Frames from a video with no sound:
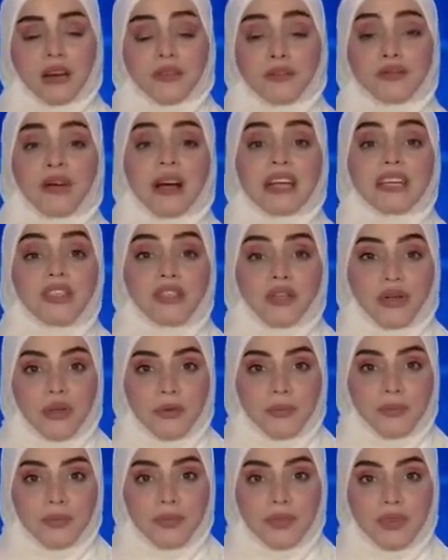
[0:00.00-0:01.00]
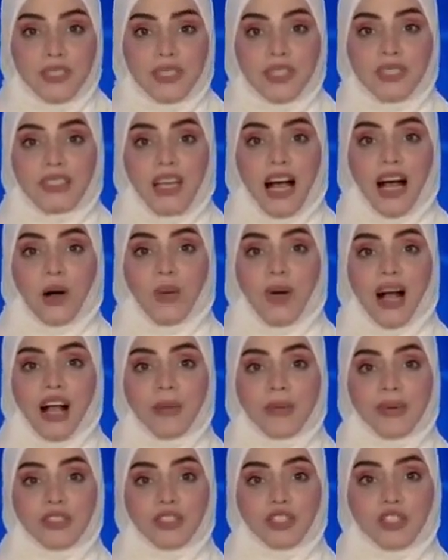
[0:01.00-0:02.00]
A fighter. This is how
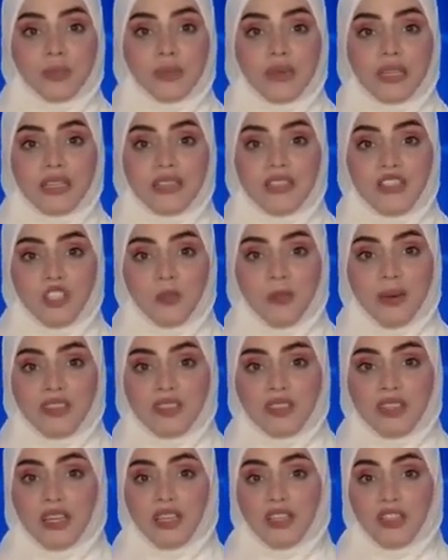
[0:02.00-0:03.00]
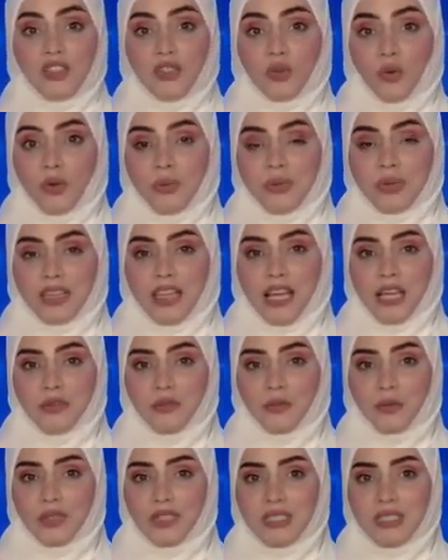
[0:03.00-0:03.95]
Ahmad Jibril spent his stormy life,